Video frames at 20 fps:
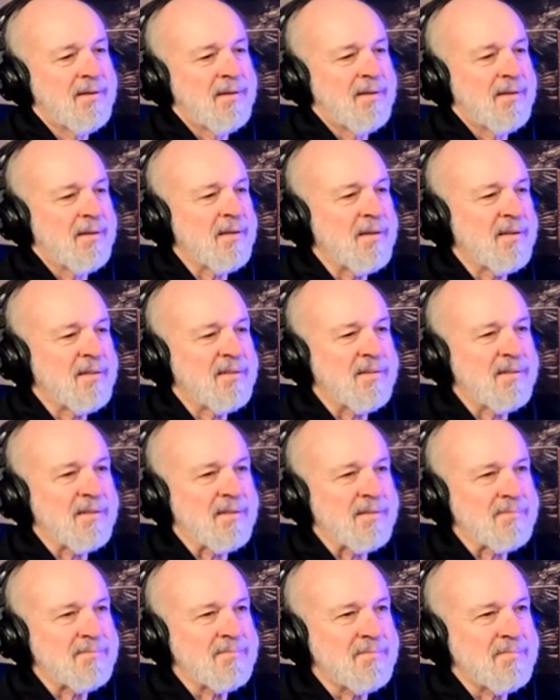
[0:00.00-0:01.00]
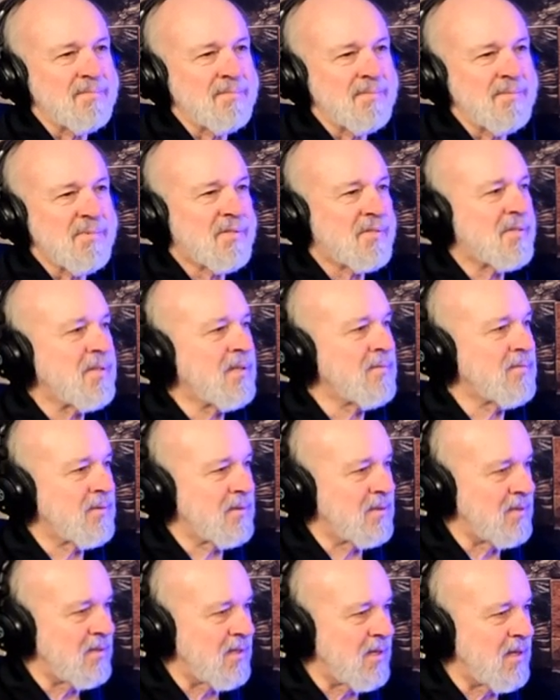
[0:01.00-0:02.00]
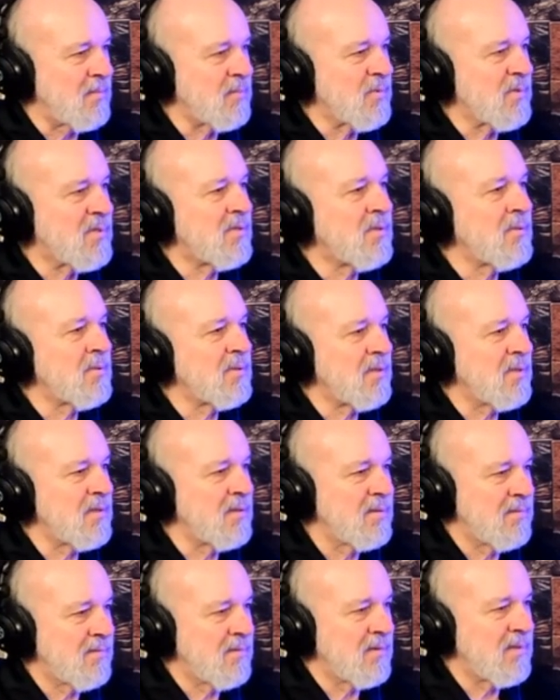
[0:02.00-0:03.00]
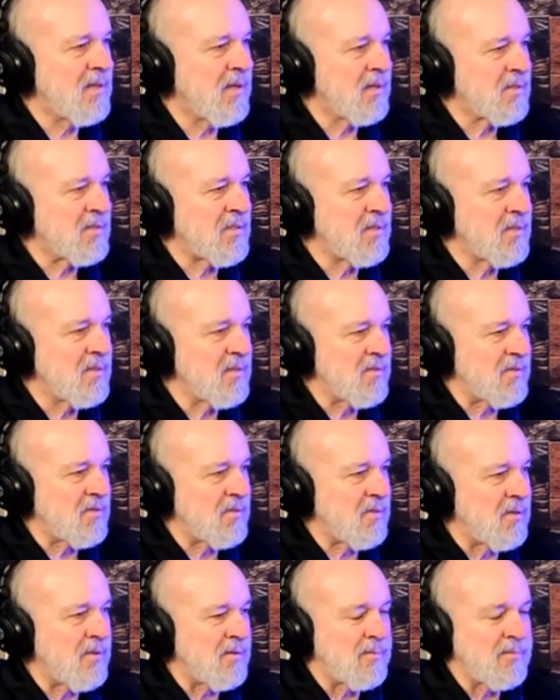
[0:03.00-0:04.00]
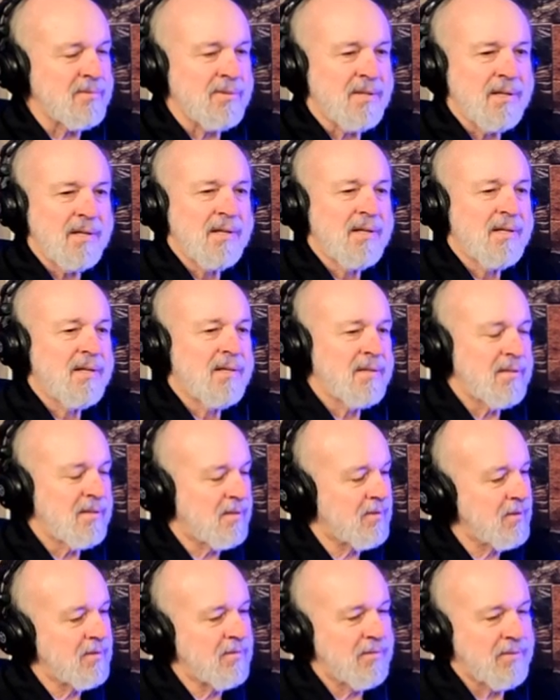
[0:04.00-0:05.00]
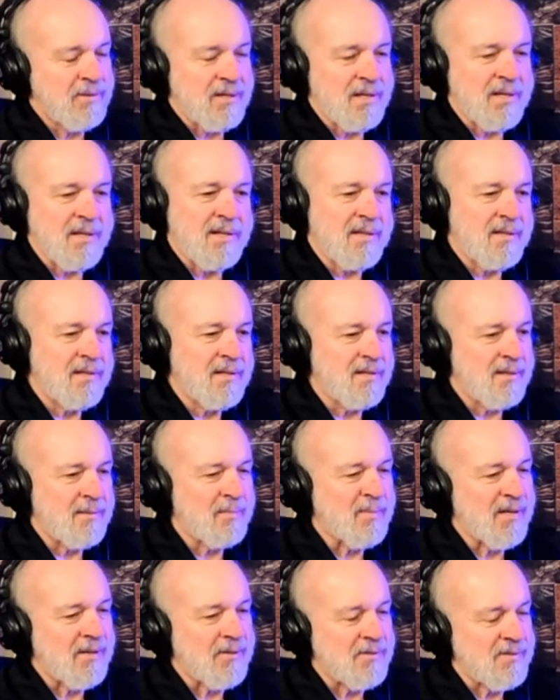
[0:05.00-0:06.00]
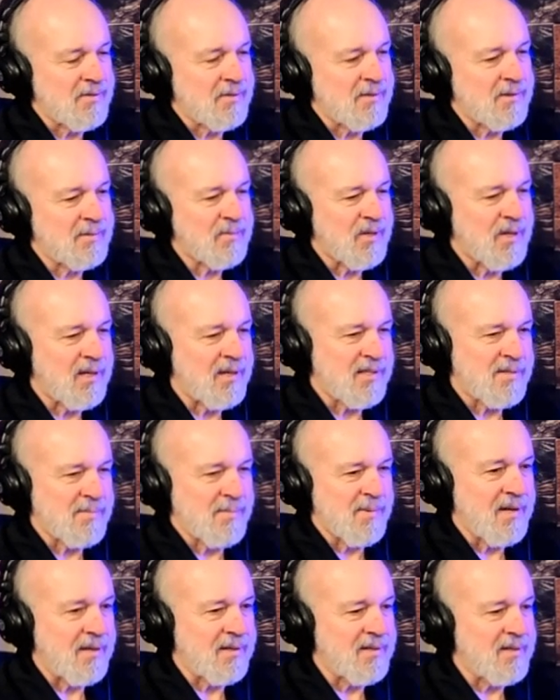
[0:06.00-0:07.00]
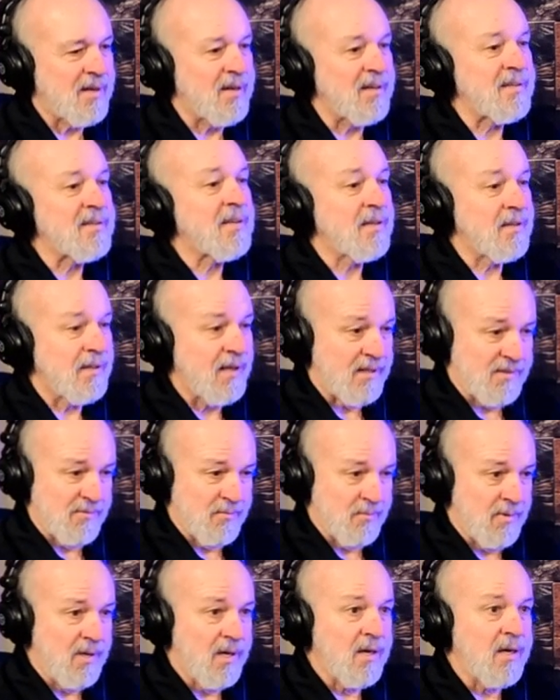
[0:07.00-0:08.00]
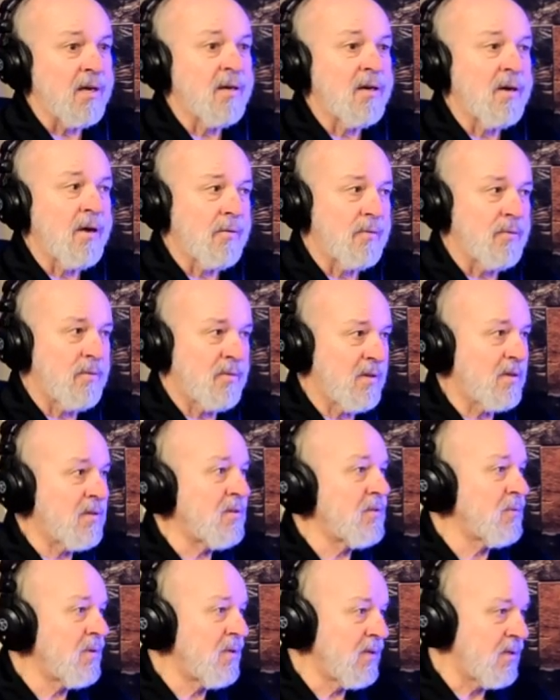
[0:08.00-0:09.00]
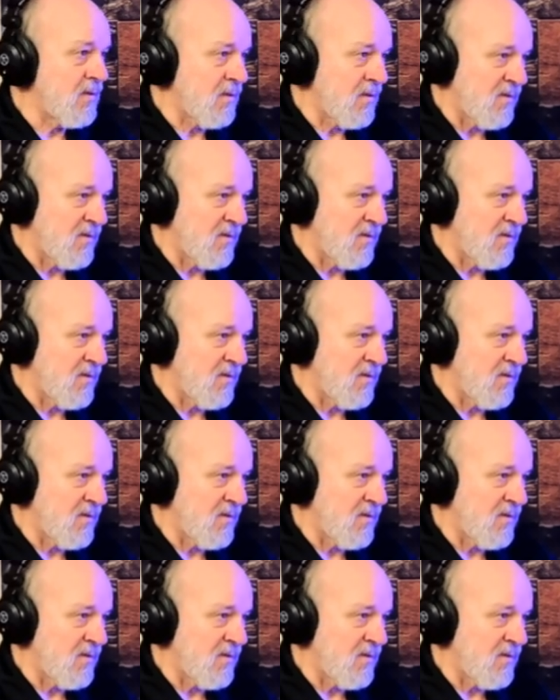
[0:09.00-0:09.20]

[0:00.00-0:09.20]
And Steve at the time was doing the engine install. Couldn't figure out how to get the power steering brackets back on, and that's another thing unique to